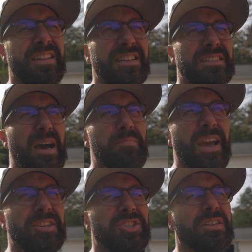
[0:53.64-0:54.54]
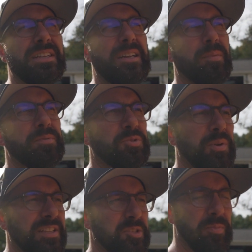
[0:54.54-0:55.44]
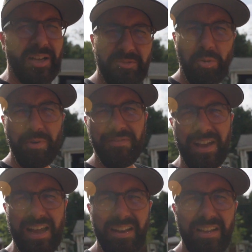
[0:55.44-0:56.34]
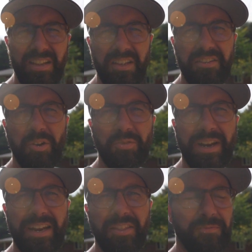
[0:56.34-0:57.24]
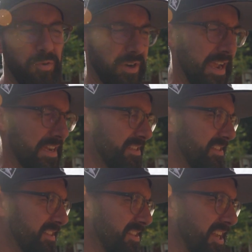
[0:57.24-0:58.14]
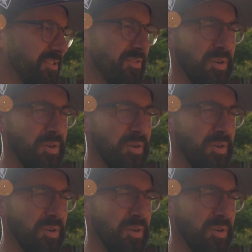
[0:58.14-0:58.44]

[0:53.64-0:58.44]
top edge cleaned up as quickly as possible. We've got no rain in the forecast in the next few